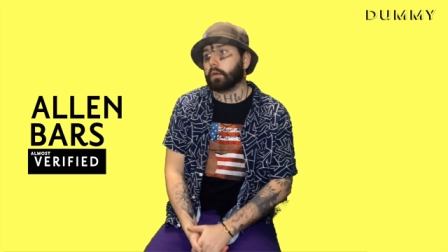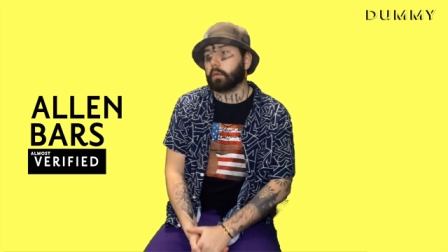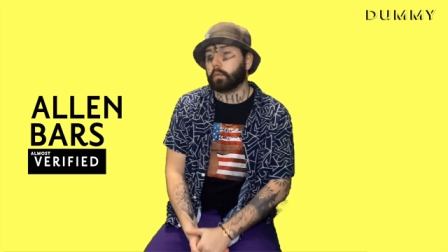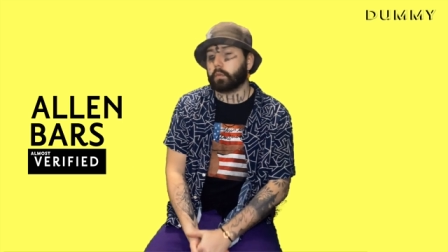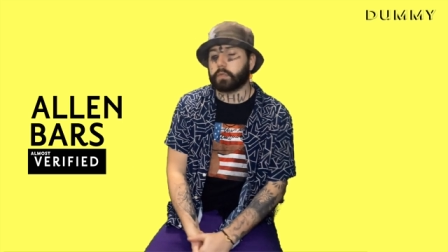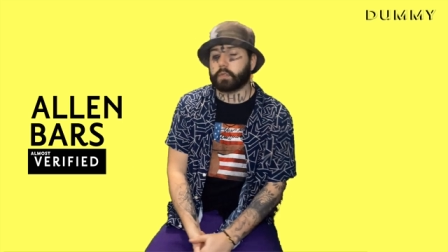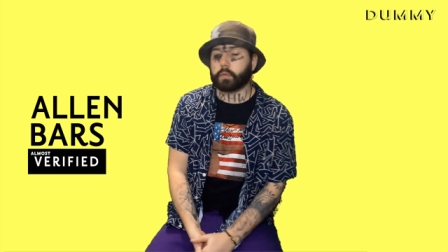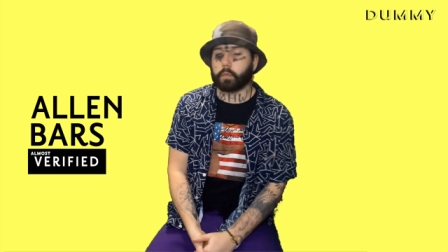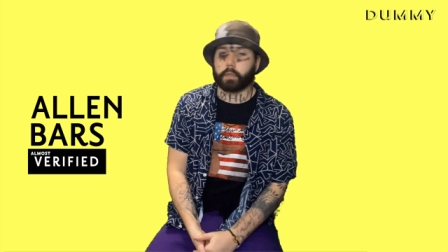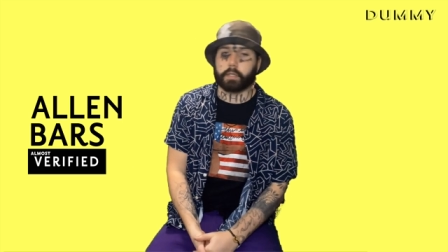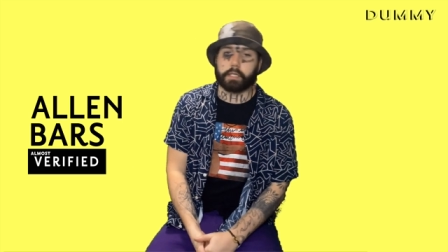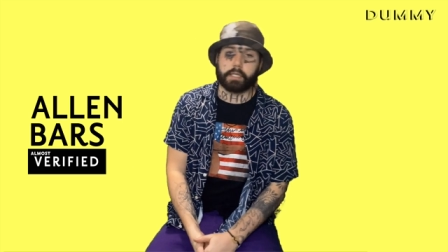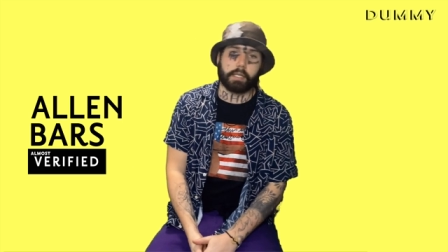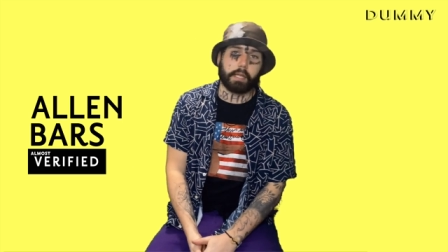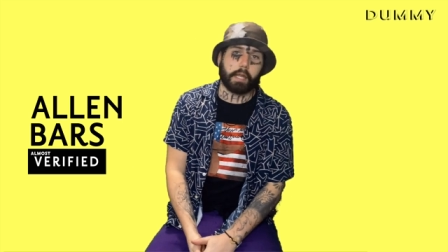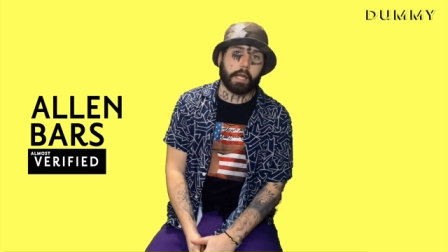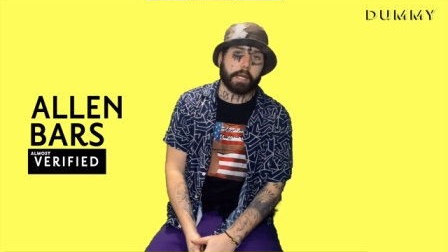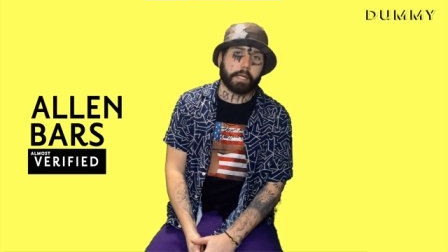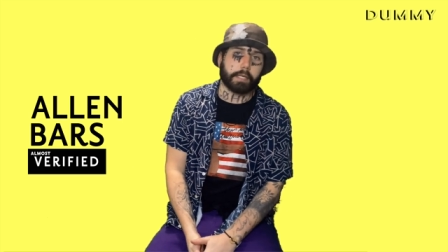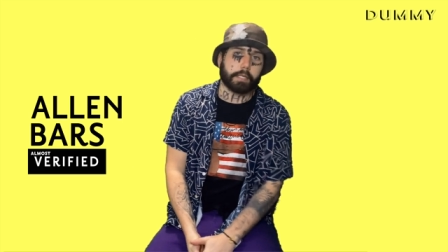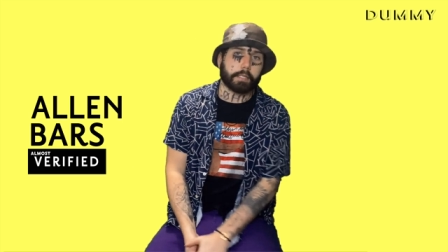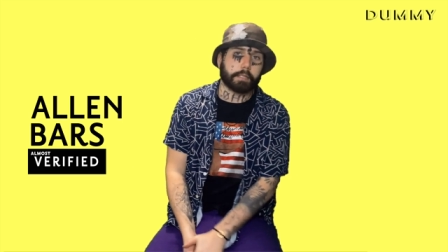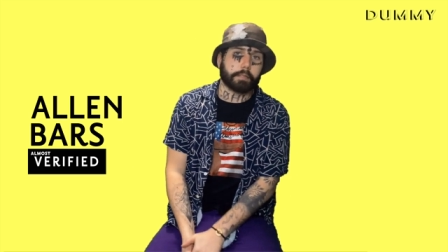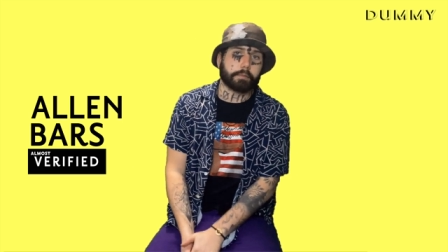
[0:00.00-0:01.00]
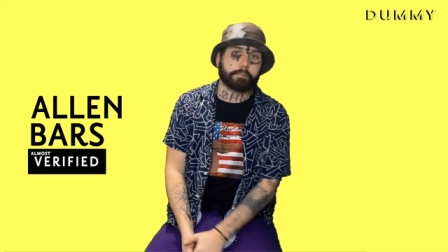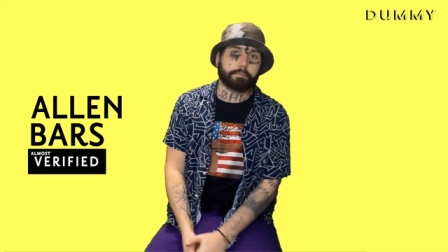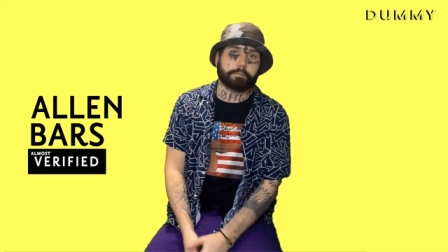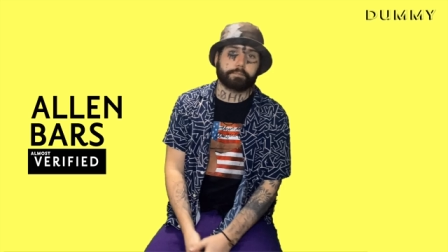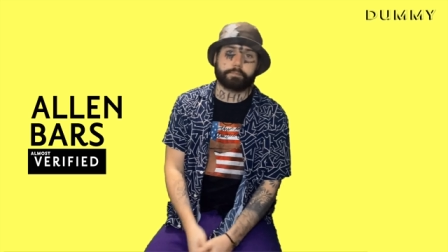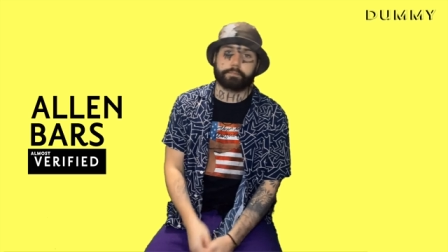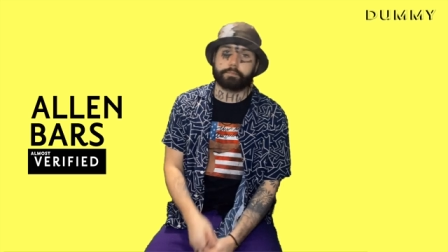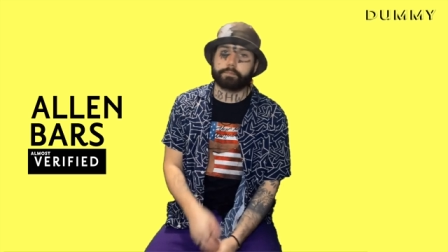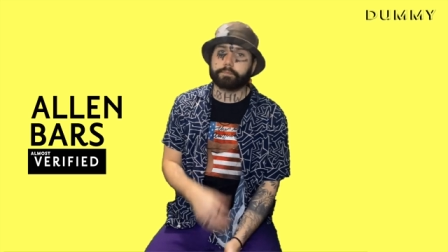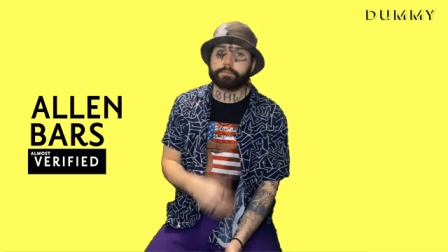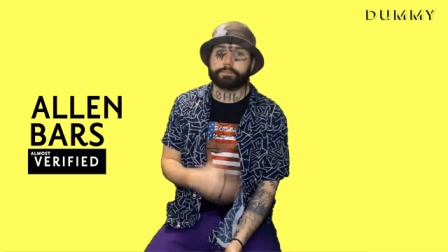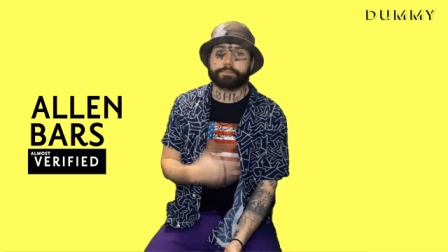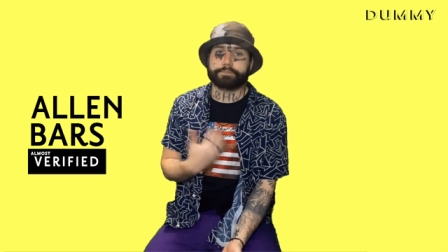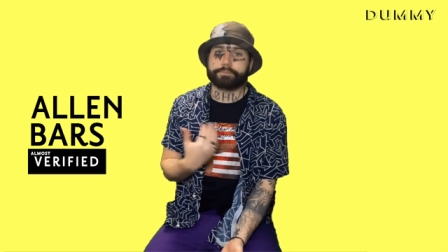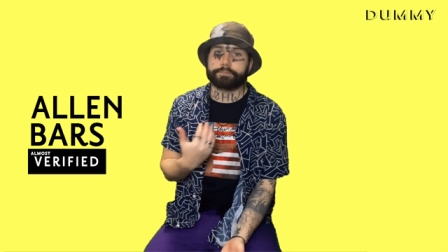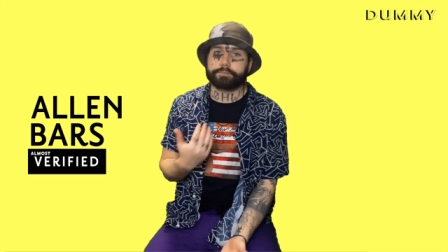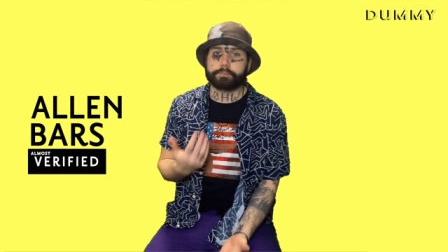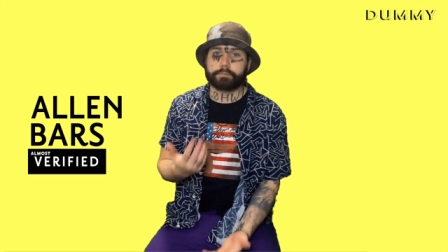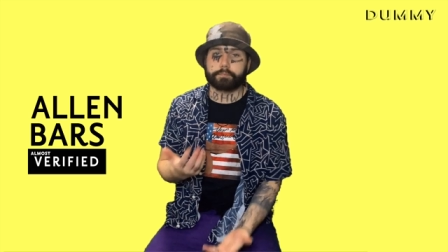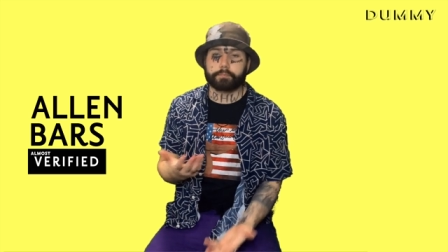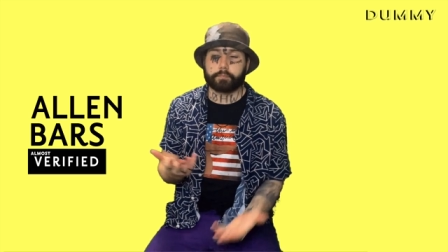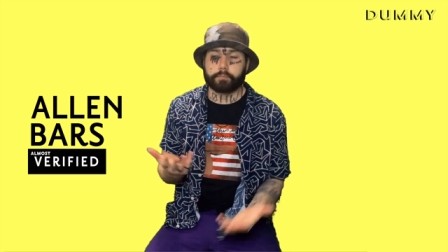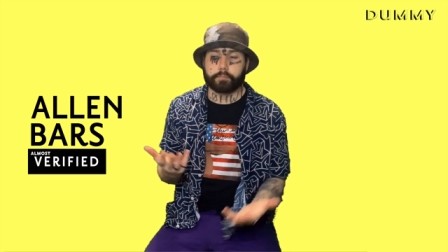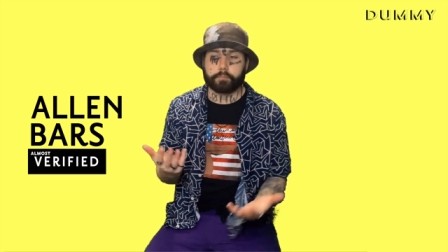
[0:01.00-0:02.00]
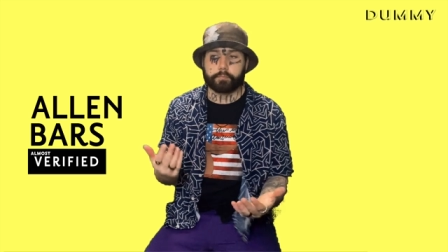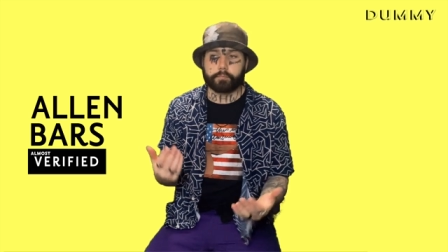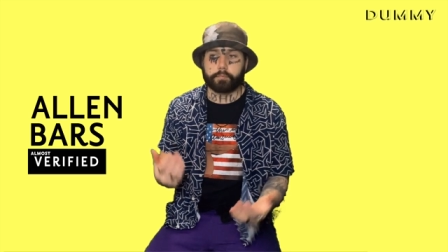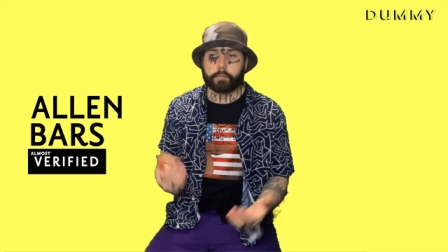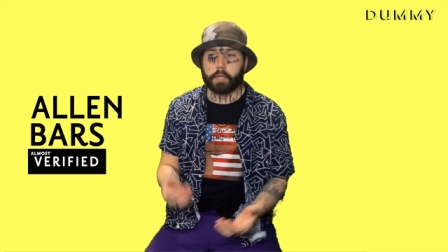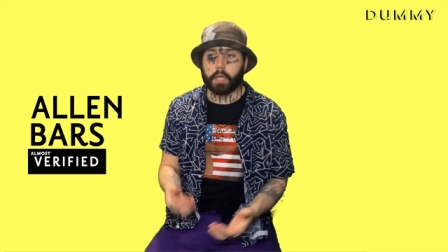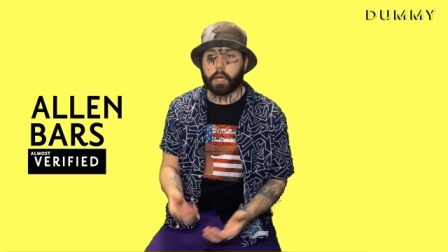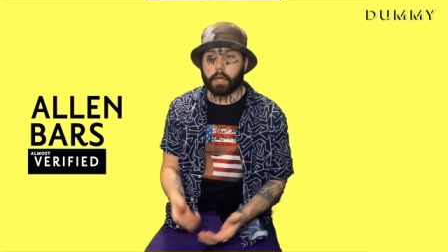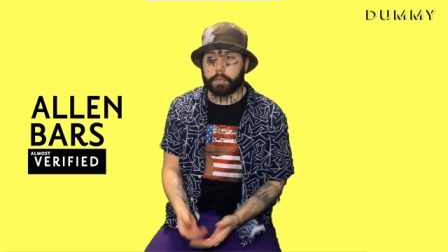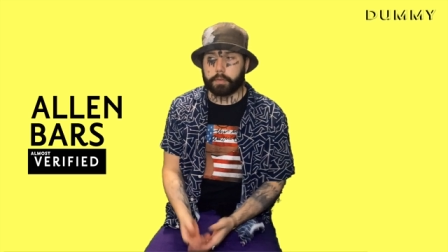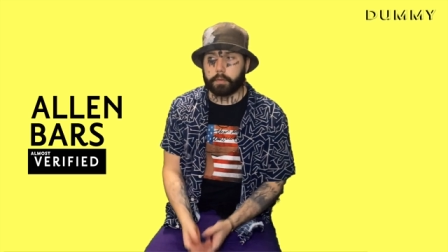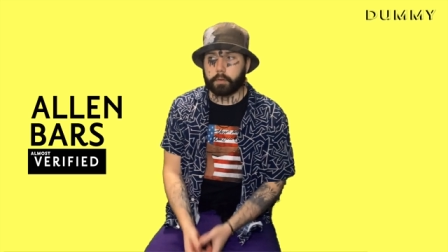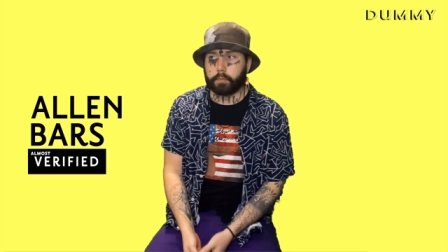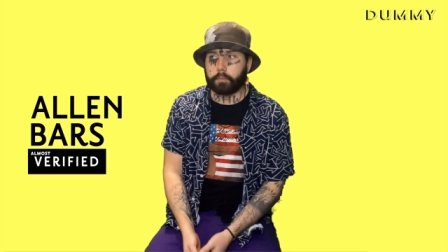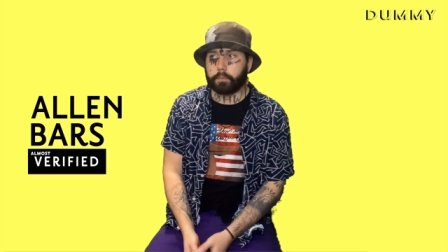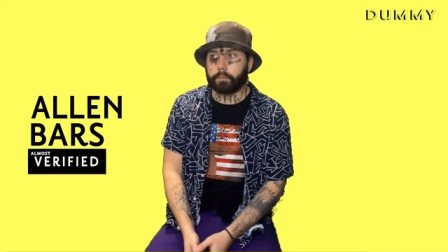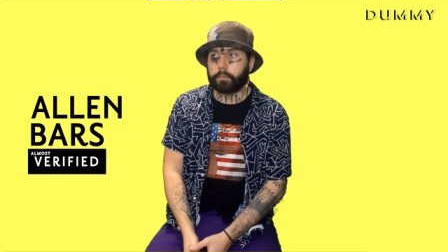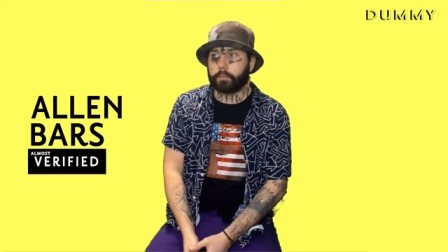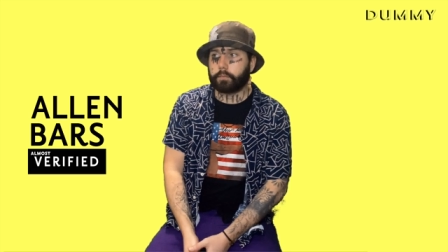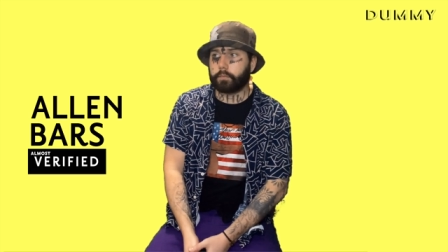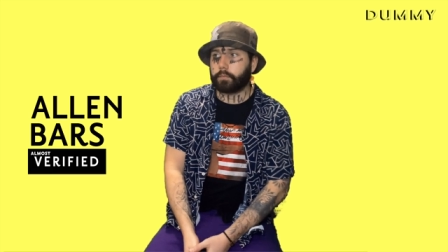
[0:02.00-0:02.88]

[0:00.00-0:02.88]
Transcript: was really like nothing.